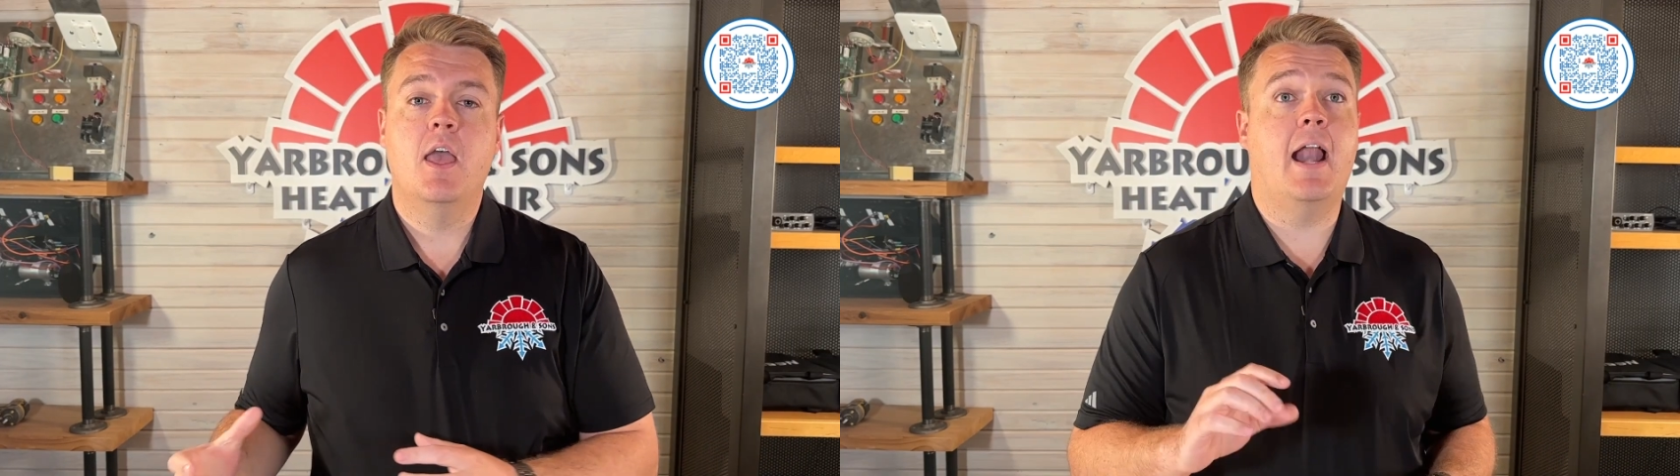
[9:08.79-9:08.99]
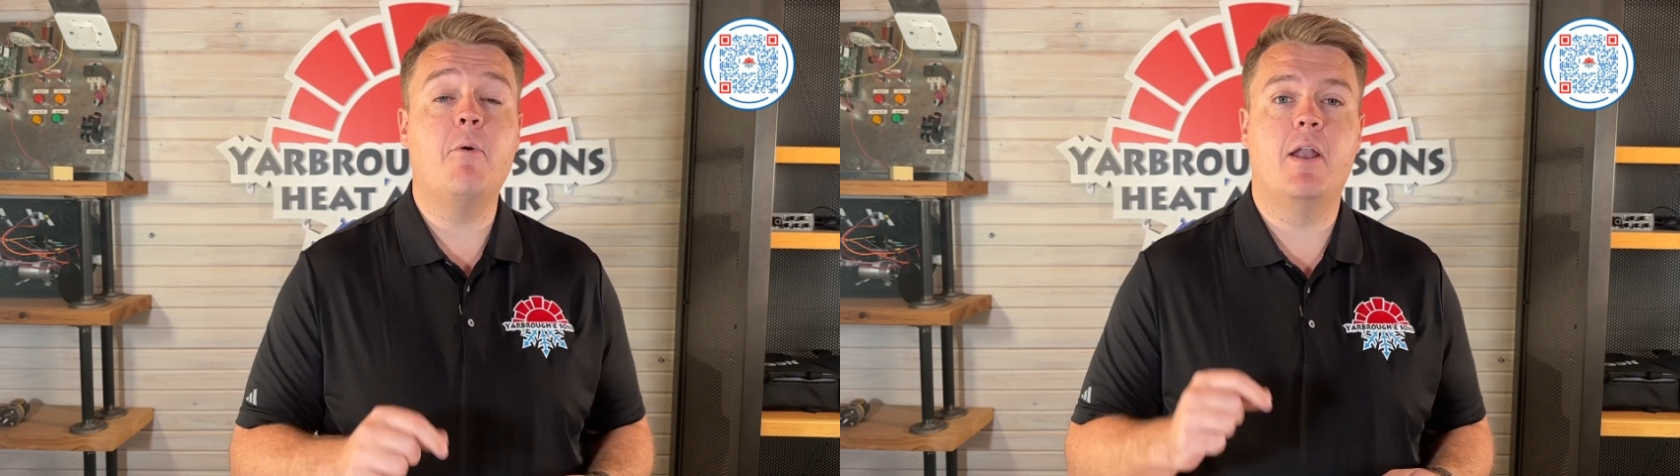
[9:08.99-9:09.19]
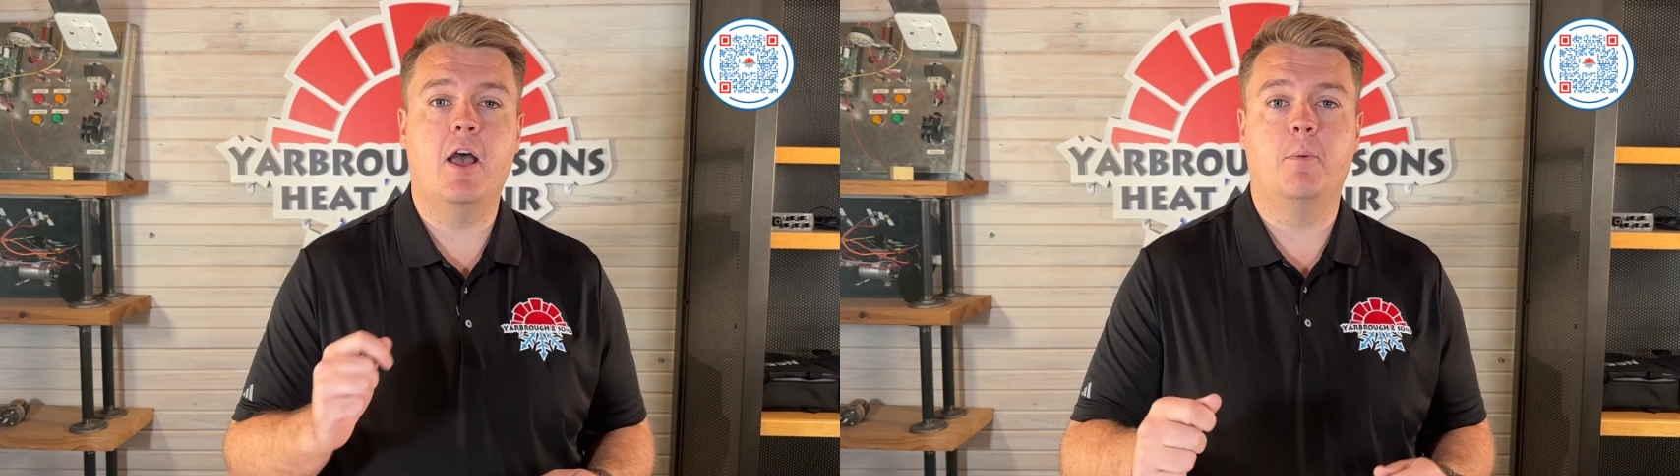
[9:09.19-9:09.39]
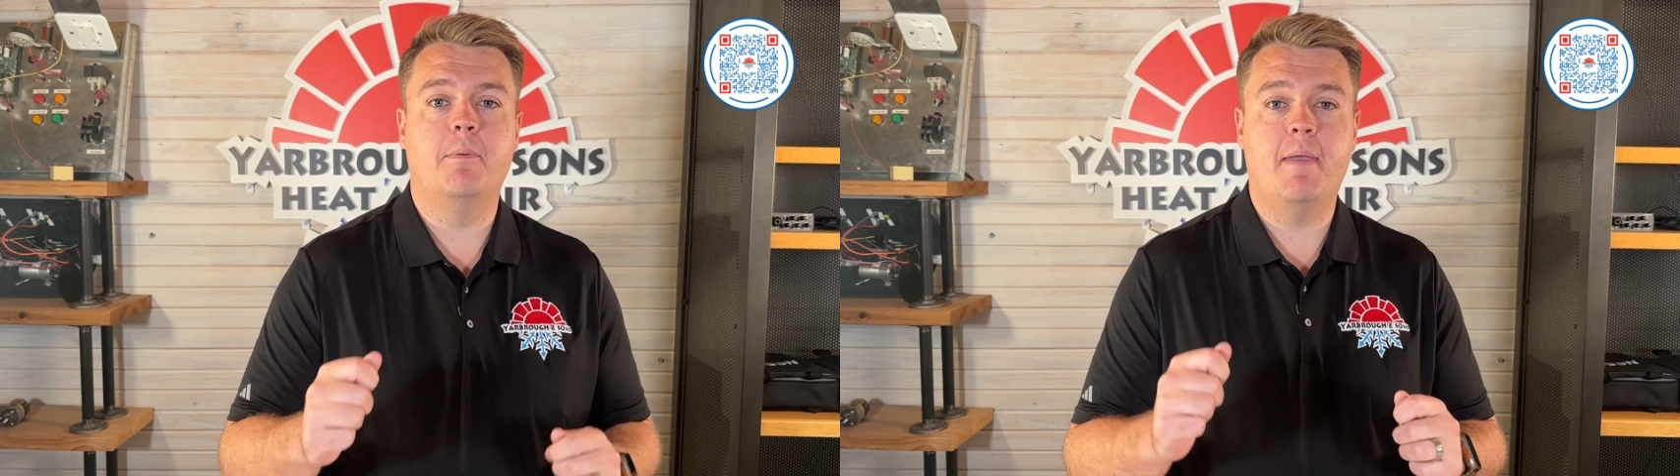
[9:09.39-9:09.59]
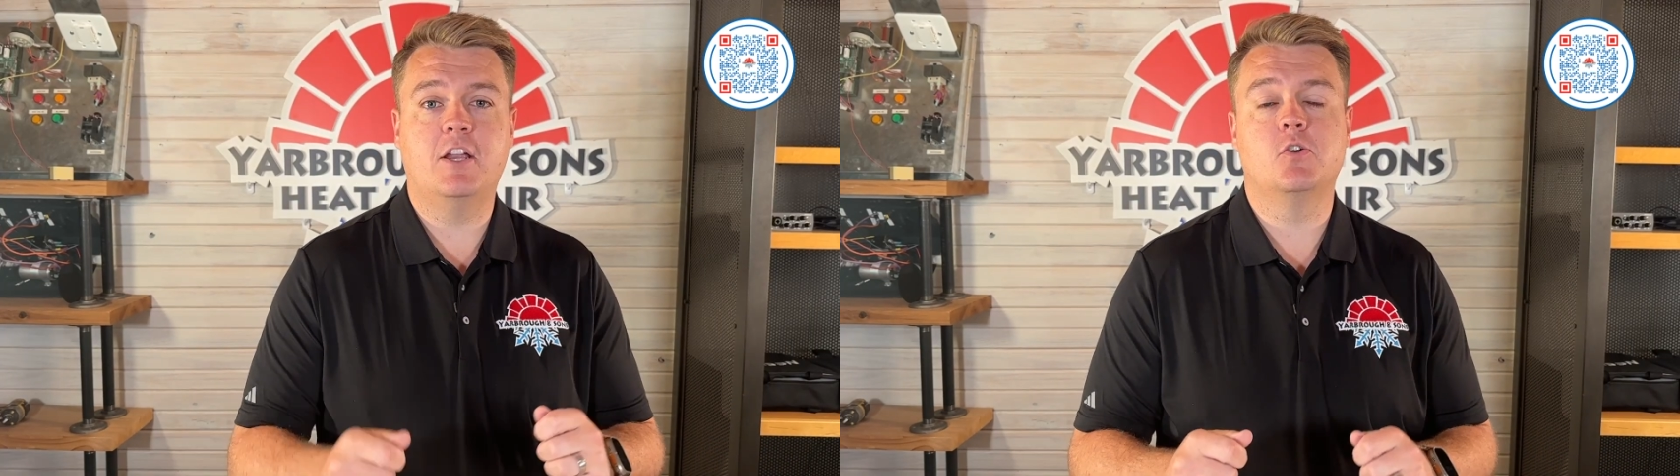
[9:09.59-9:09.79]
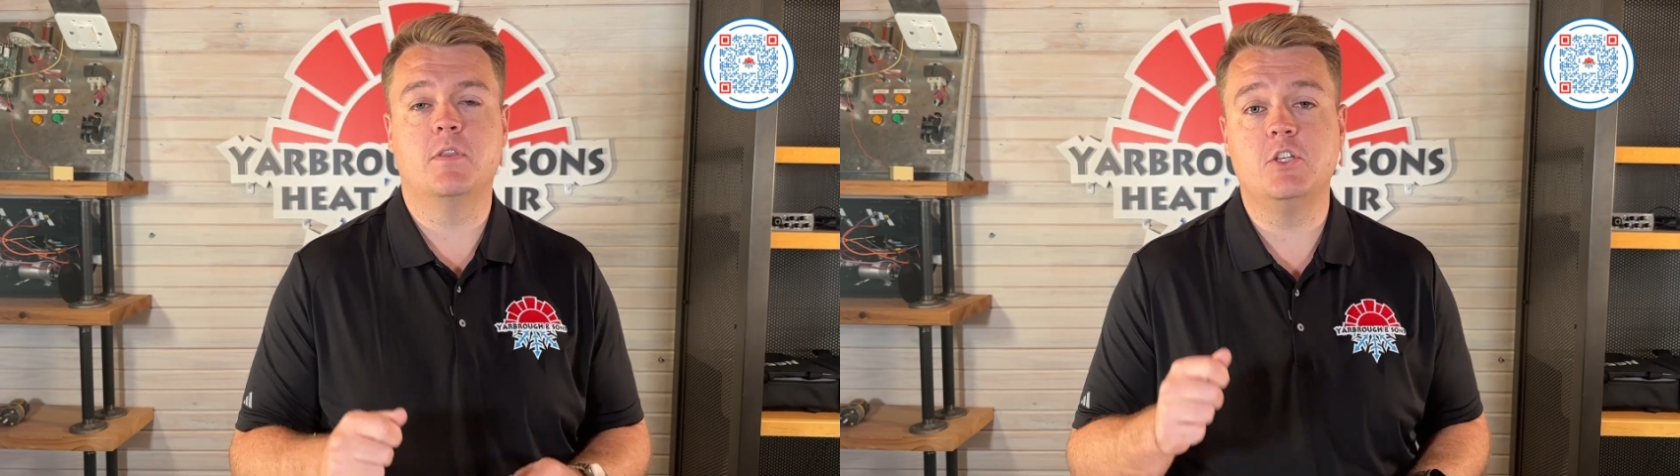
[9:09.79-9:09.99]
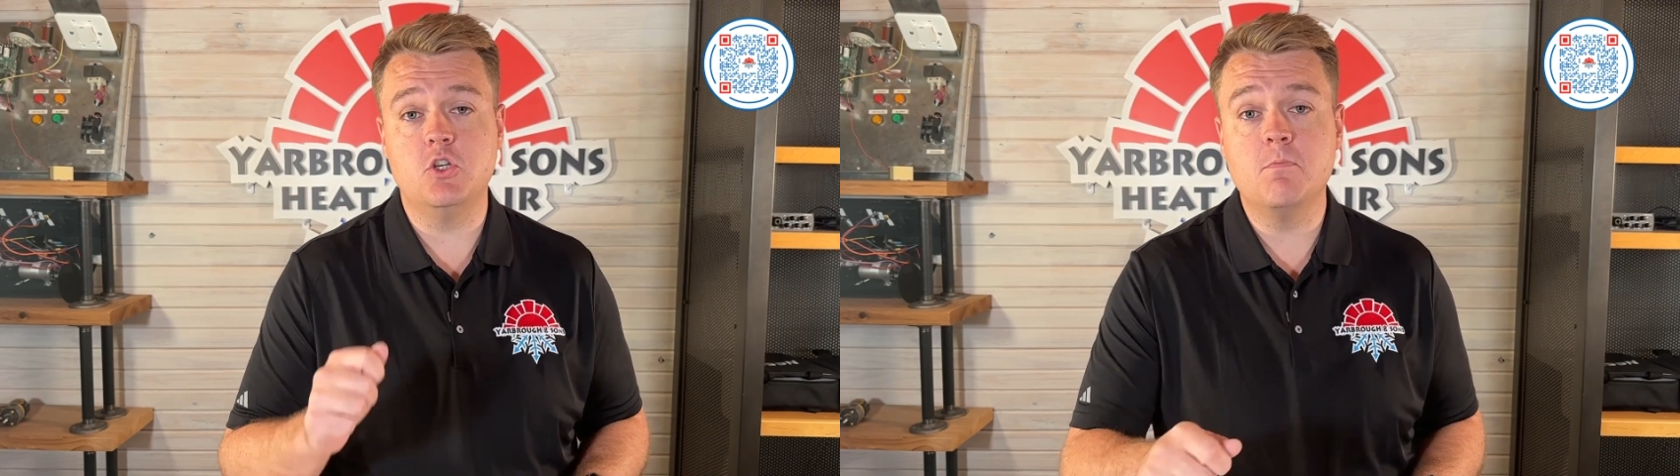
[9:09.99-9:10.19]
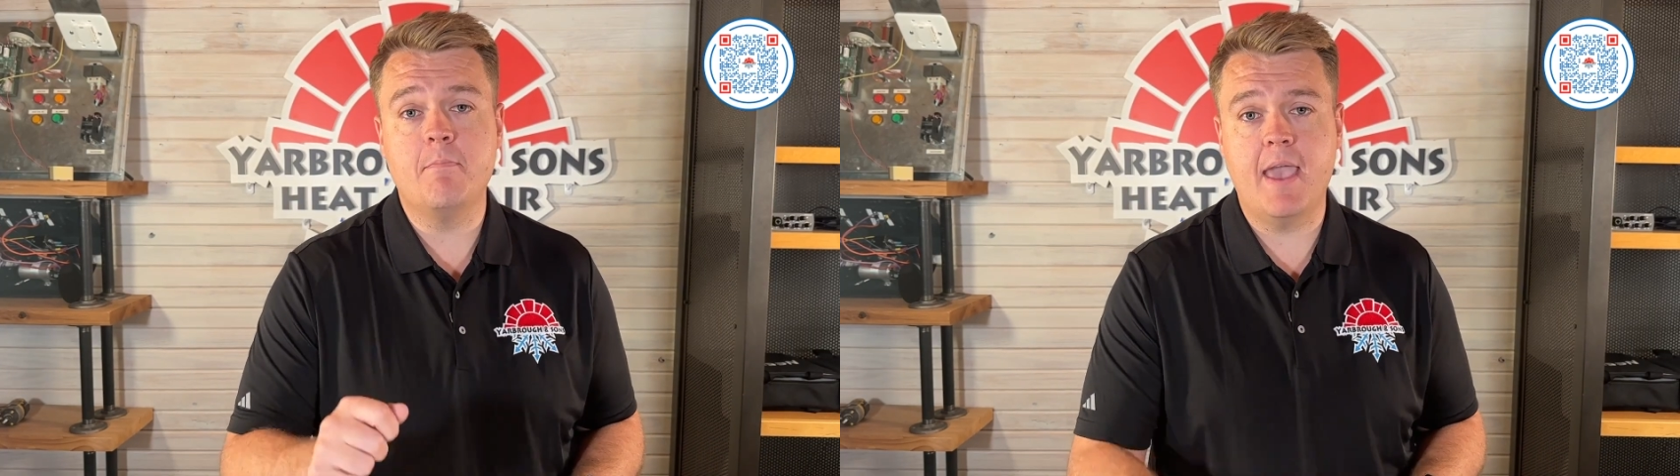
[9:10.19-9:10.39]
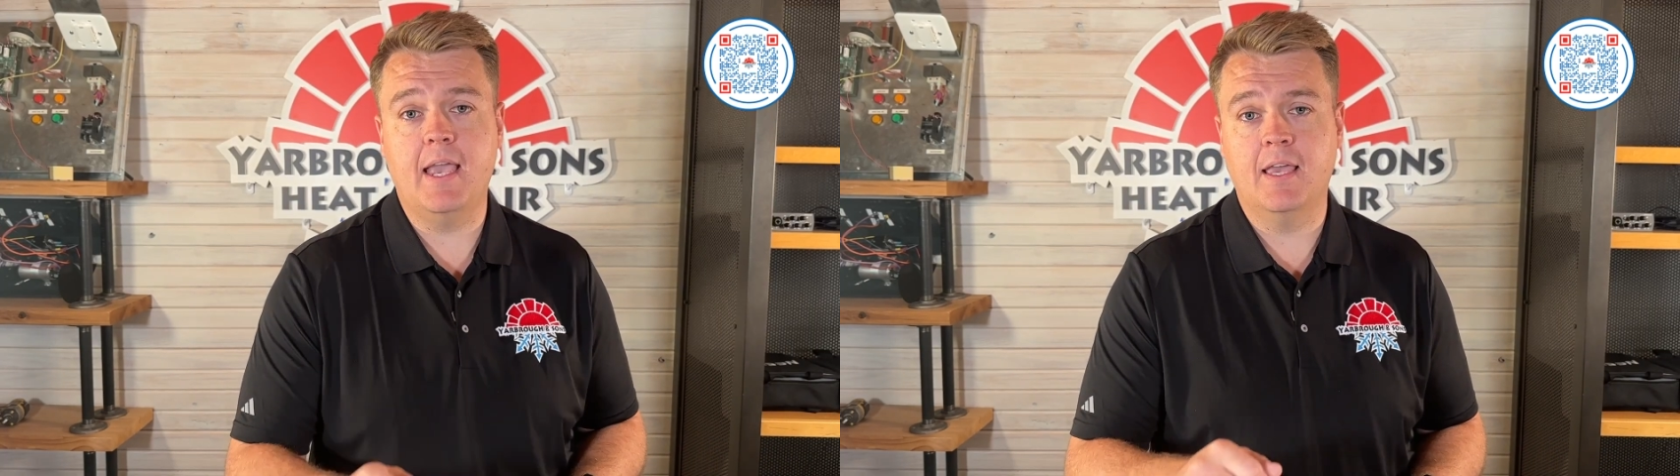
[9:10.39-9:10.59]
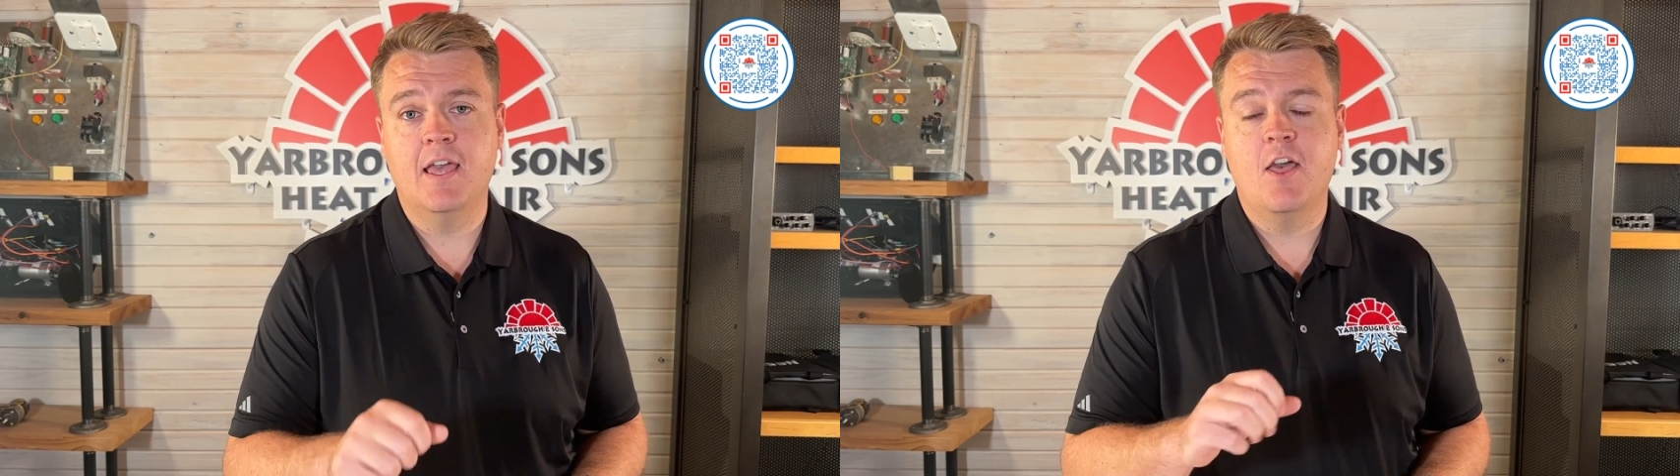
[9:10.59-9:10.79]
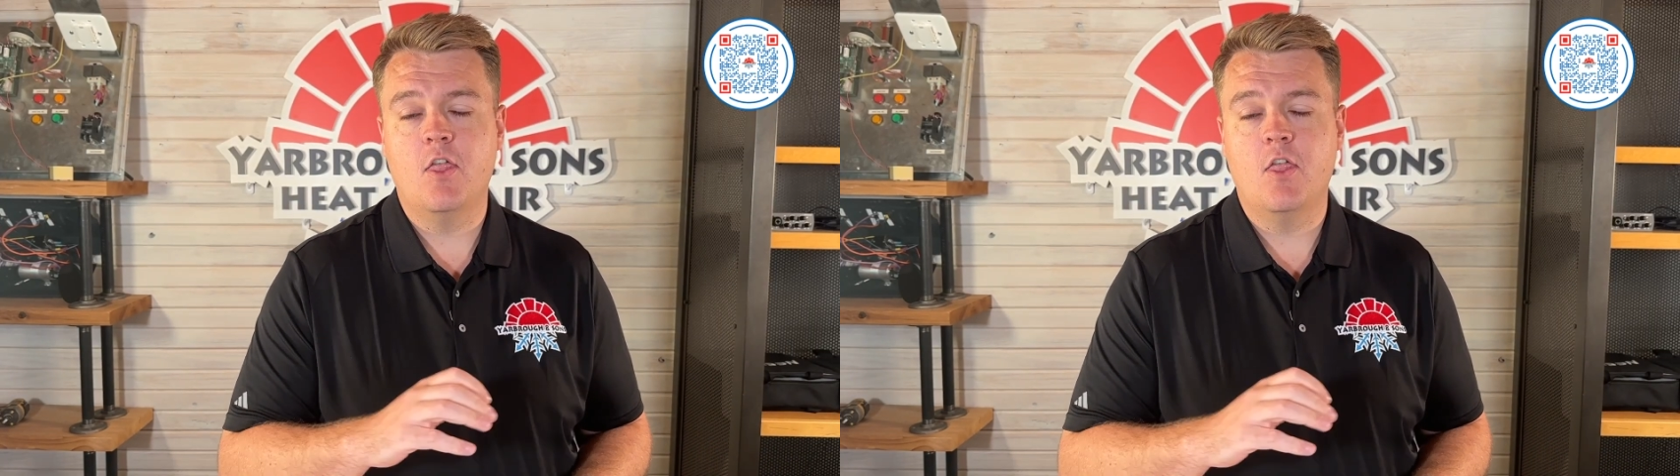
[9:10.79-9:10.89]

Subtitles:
And I want to help make sure that you make